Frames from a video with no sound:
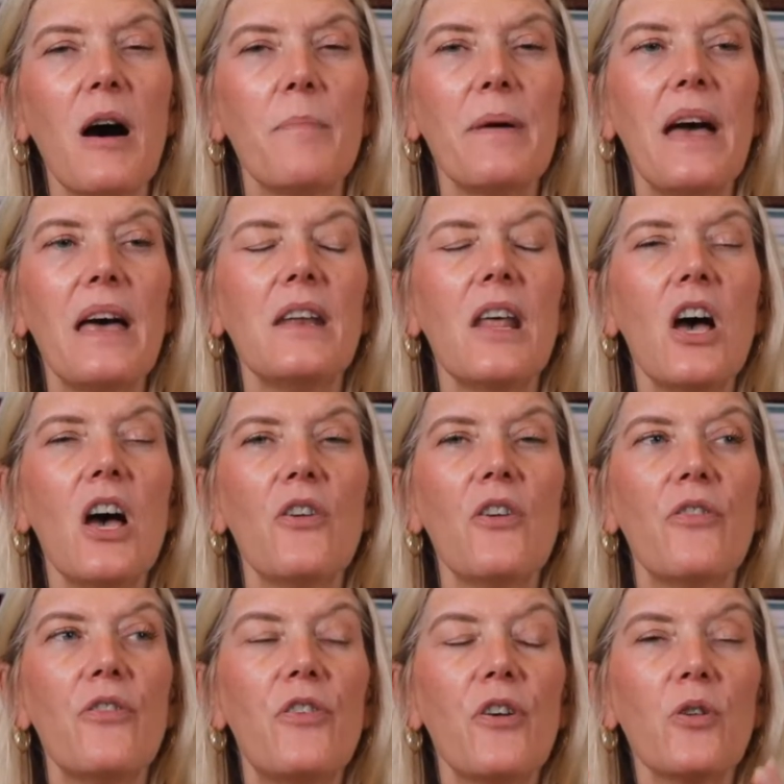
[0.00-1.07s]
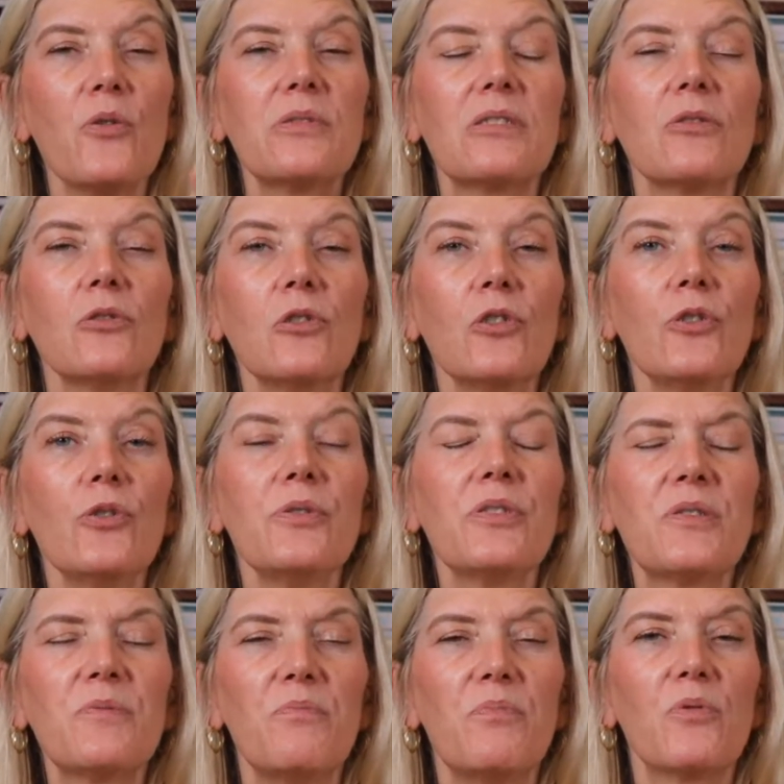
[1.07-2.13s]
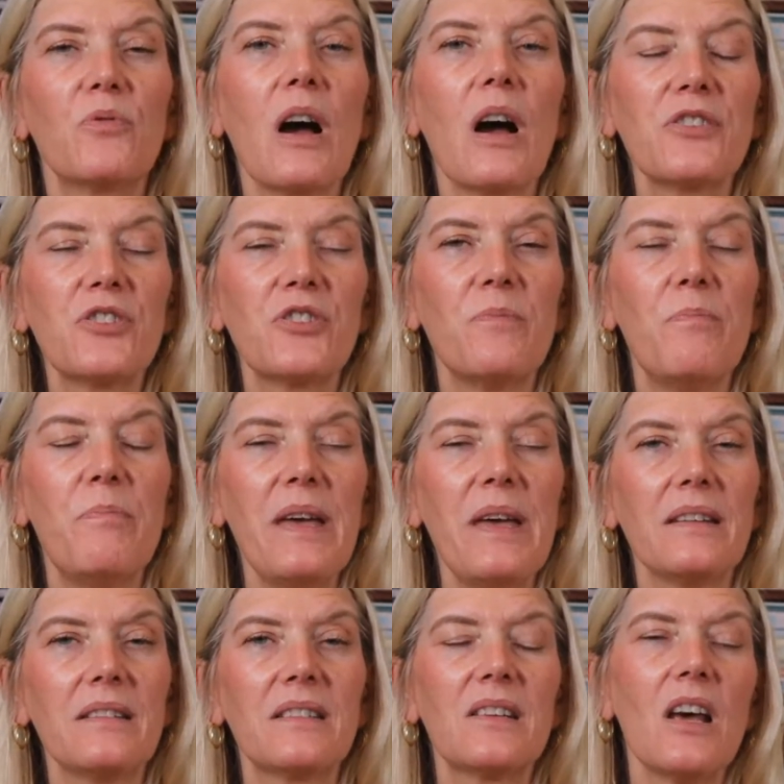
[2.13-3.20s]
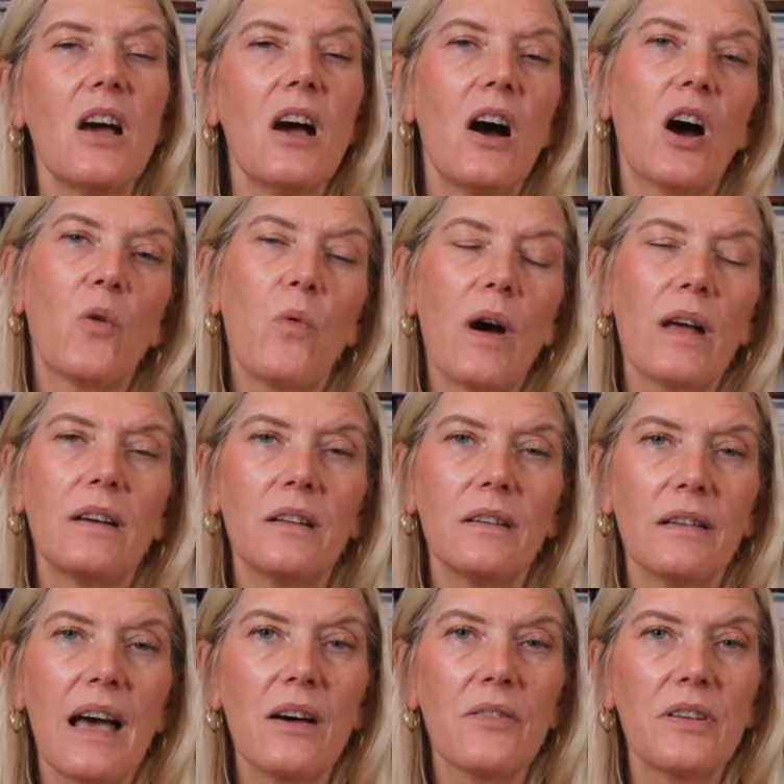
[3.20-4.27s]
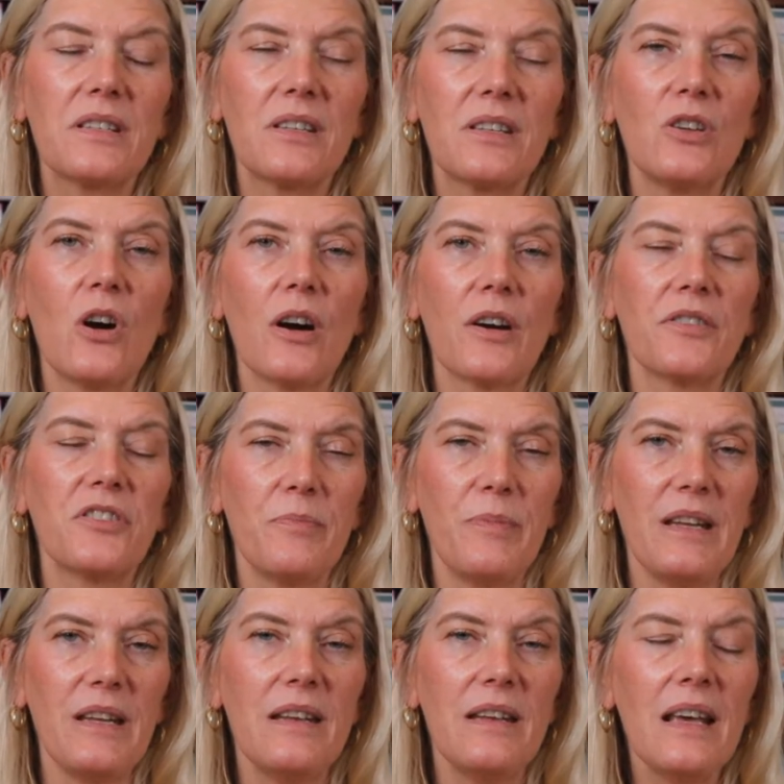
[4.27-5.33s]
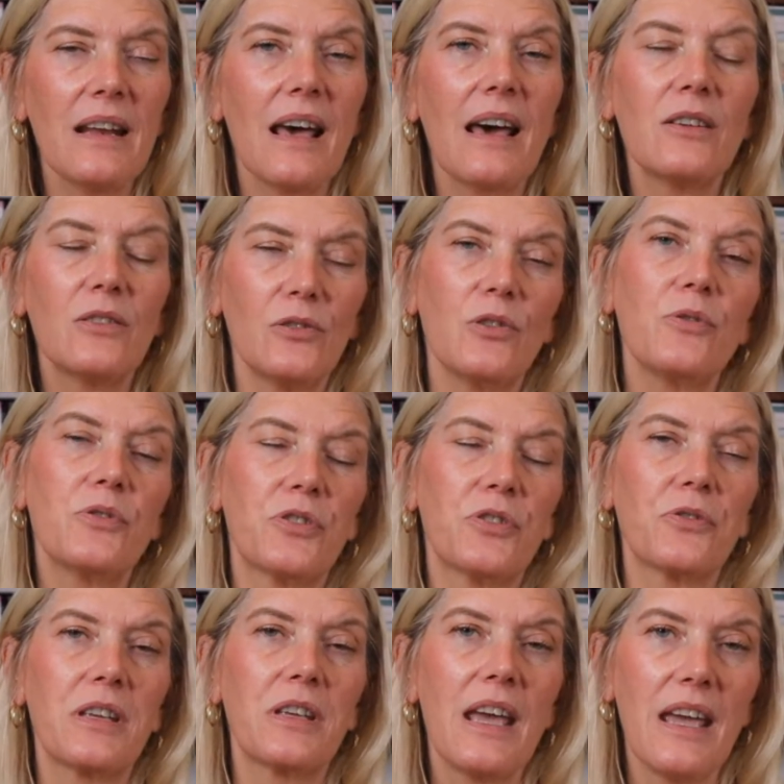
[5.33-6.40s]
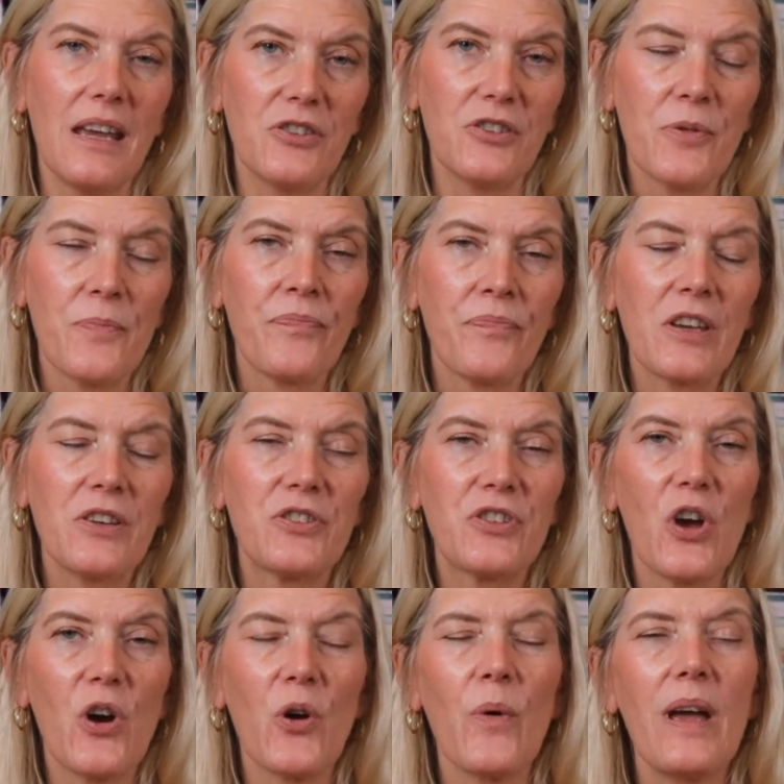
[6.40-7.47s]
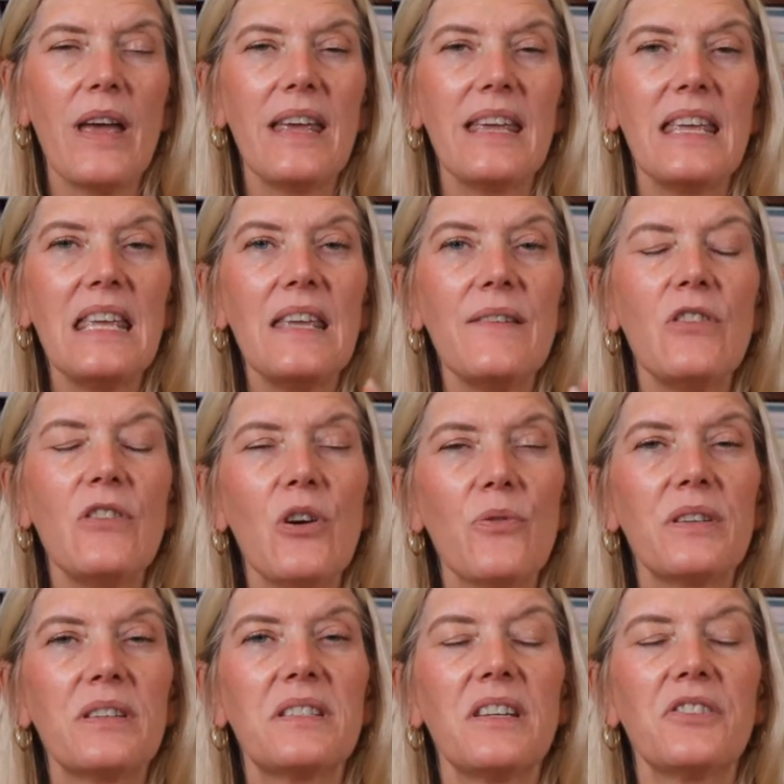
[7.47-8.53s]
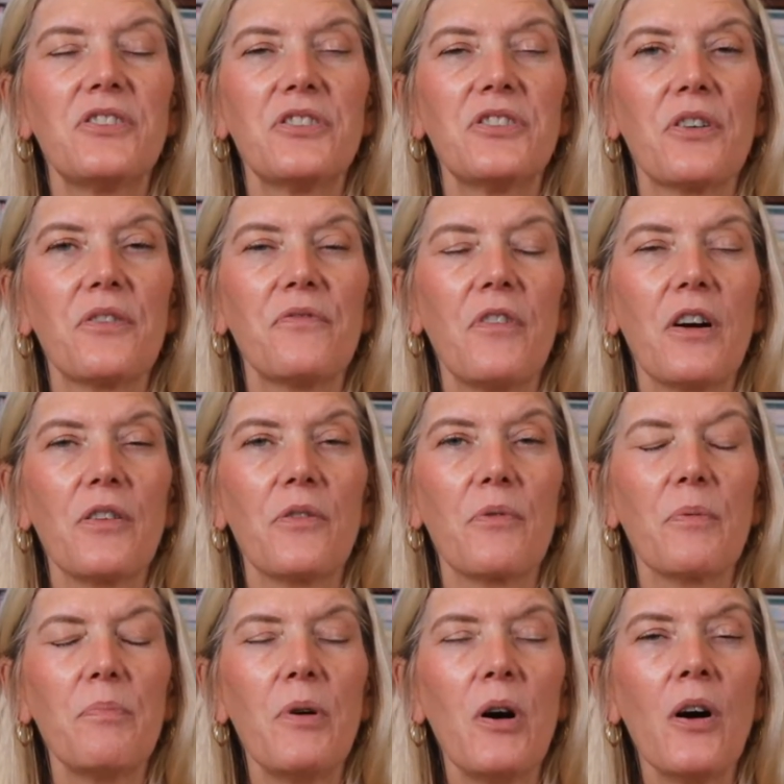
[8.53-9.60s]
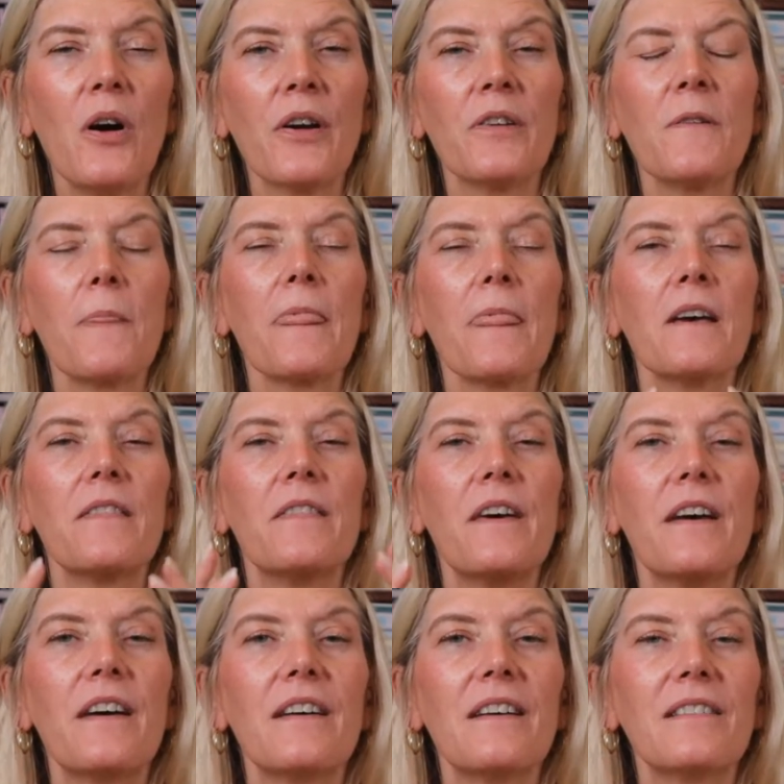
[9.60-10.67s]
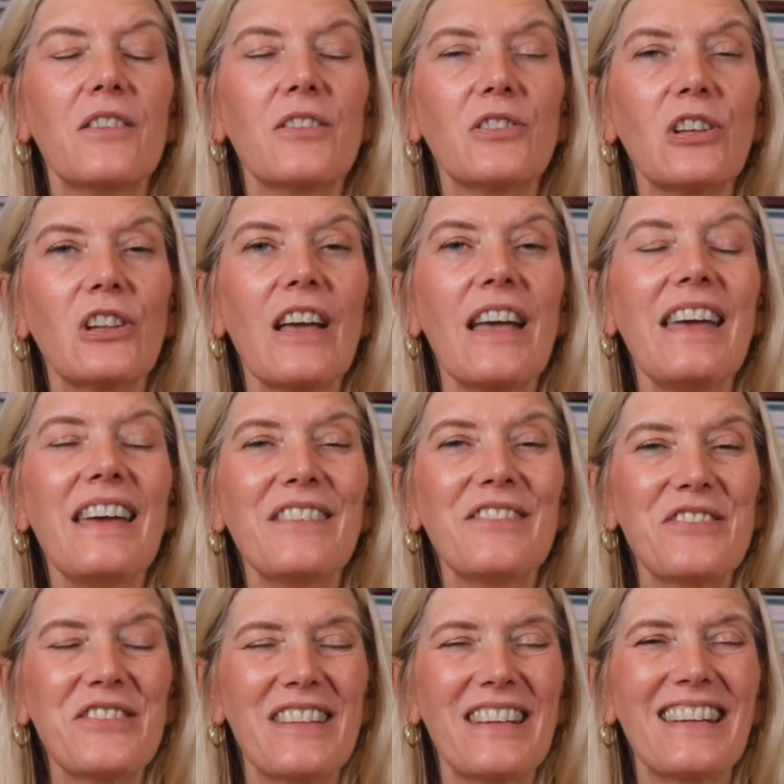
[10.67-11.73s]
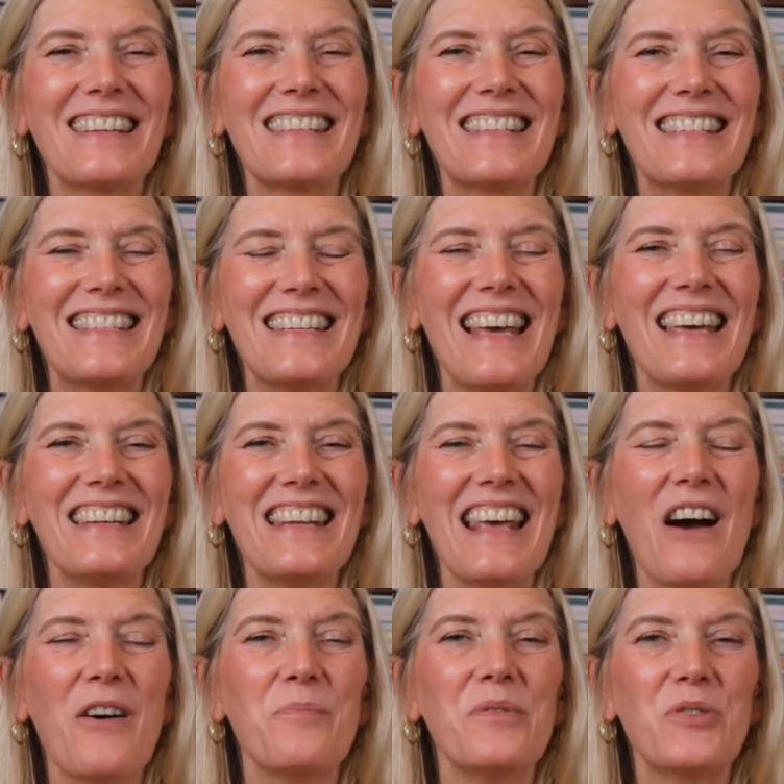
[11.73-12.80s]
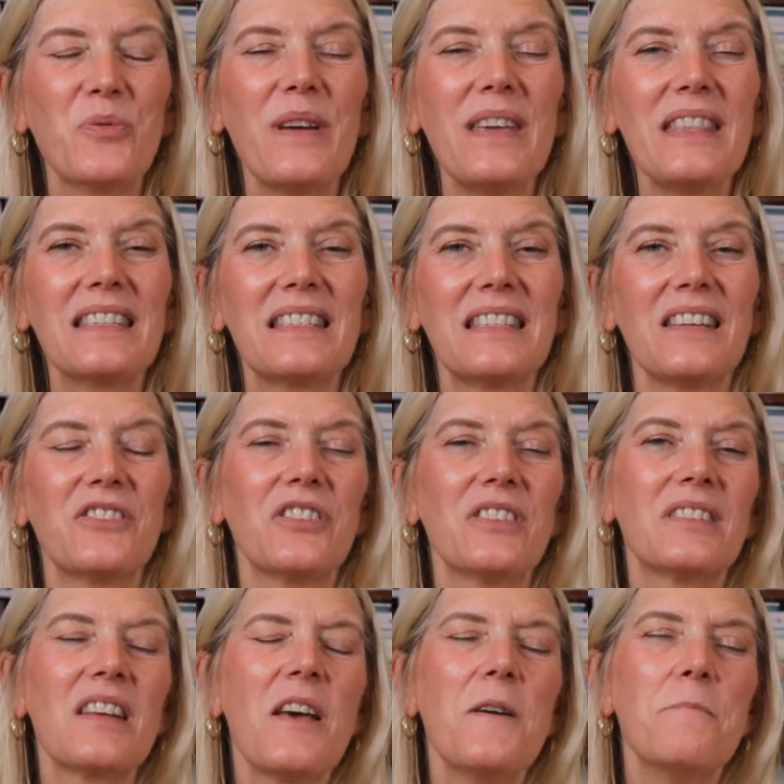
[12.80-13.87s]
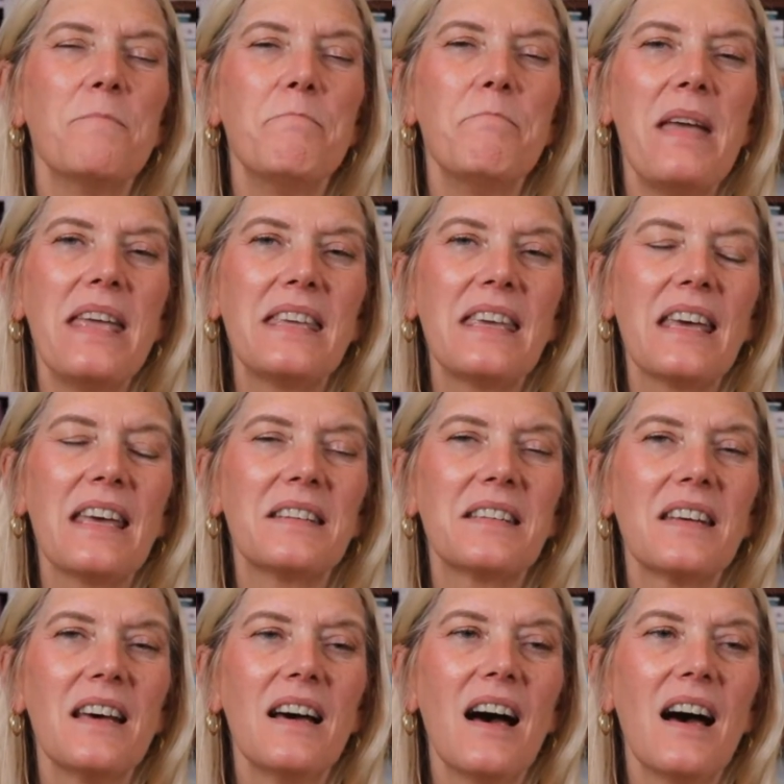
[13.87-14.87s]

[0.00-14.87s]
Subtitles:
up. And those loose brushed bits are what allow this yarn to be knit at a looser gauge. So even though the stitches are farther apart, the little hairs that extend out between the stitches make it,